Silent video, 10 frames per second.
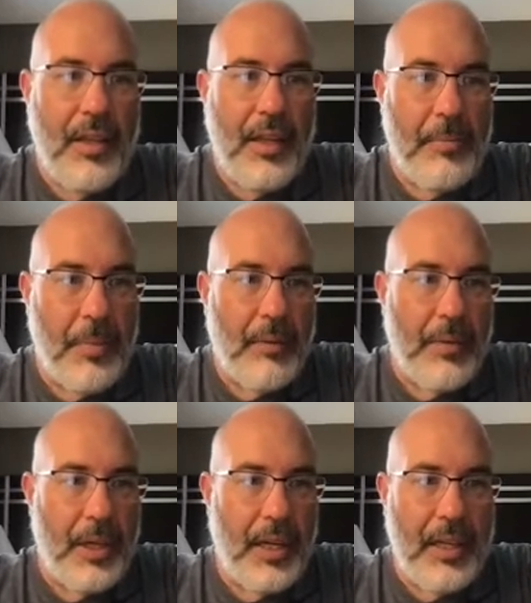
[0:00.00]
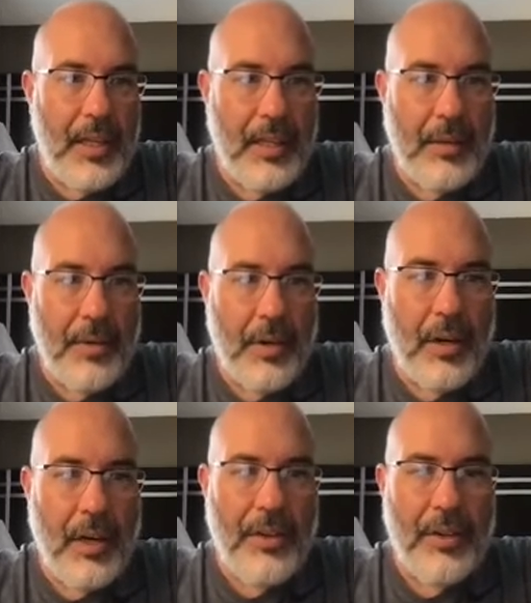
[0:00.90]
And probably a good idea that
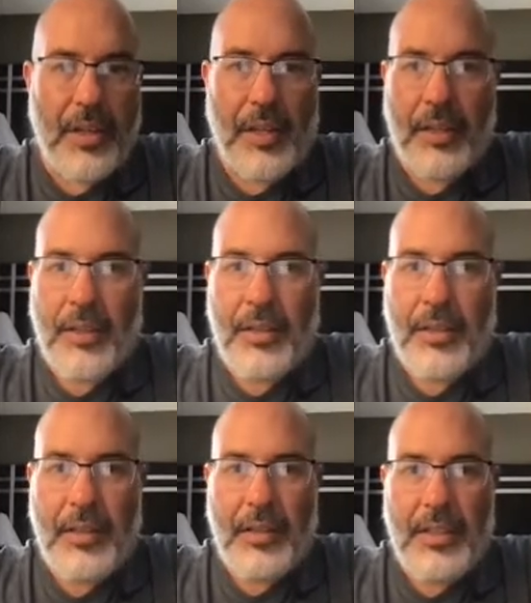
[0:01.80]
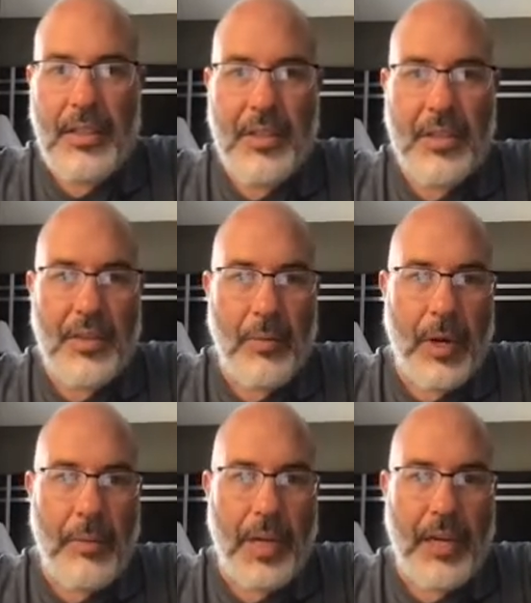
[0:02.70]
our other color is just the
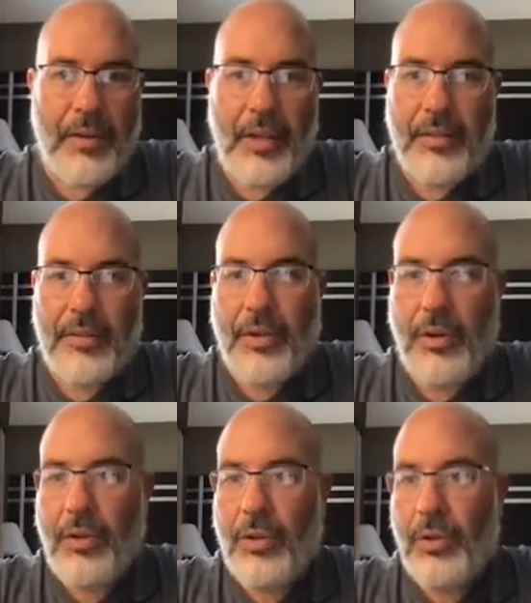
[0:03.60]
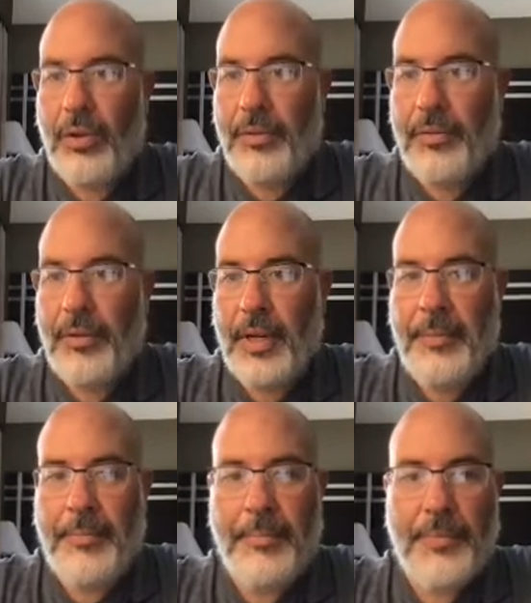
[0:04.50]
white background of Coca-Cola, right?
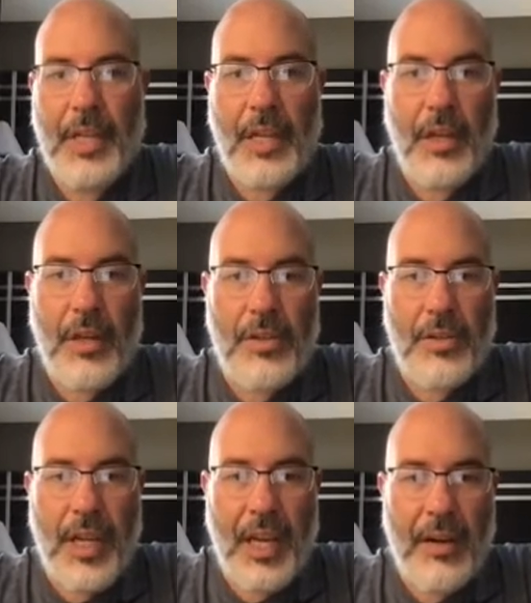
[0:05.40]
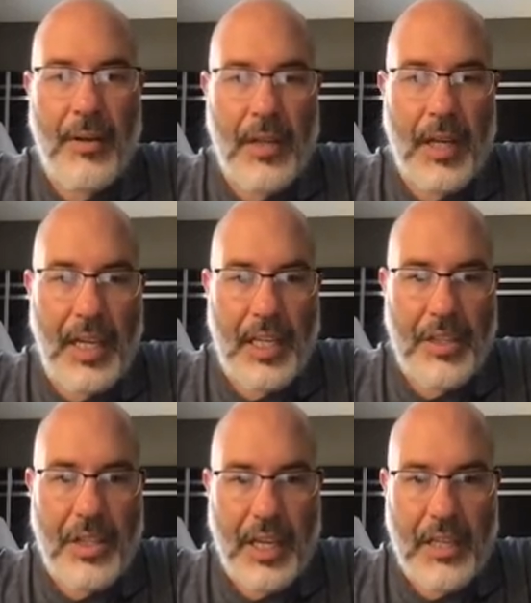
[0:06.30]
So now I can
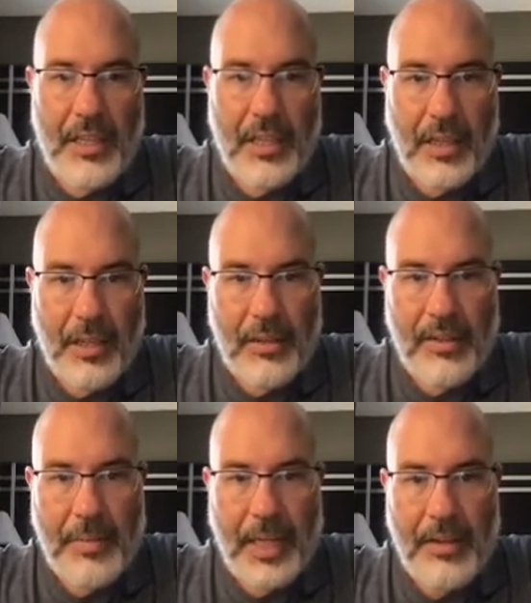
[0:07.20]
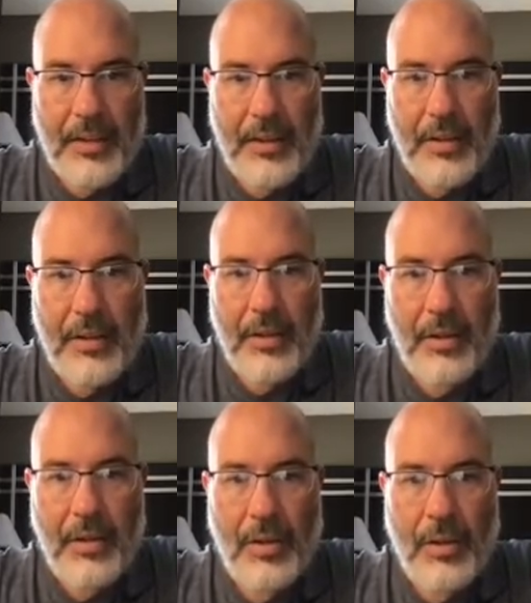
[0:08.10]
change the color of my
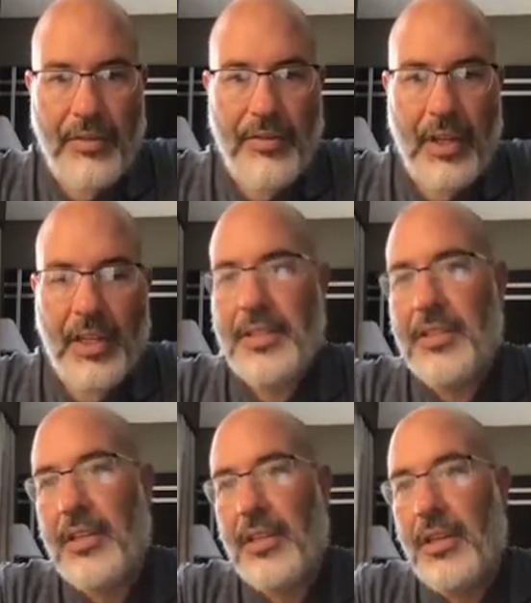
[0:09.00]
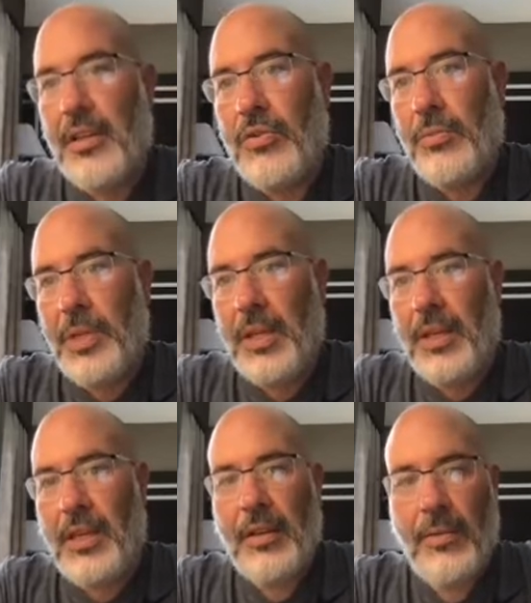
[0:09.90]
Coca-Cola font to
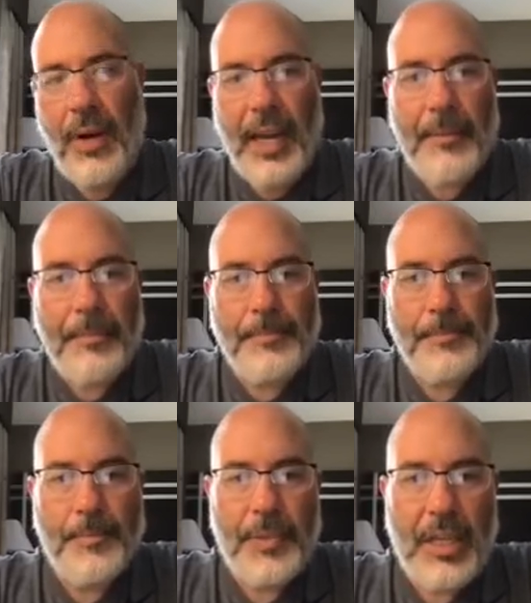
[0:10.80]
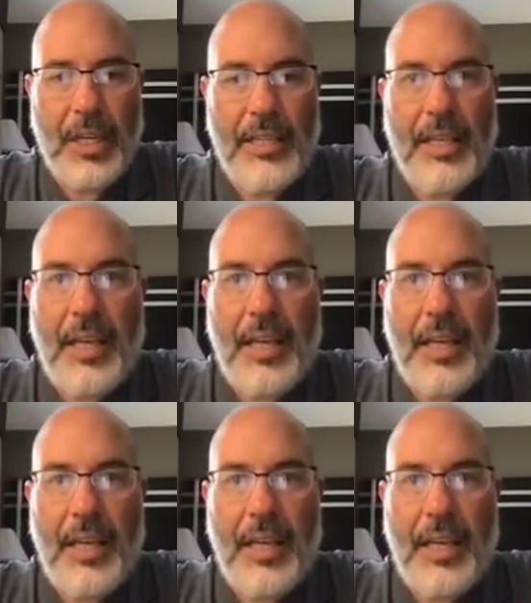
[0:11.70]
be red, all right?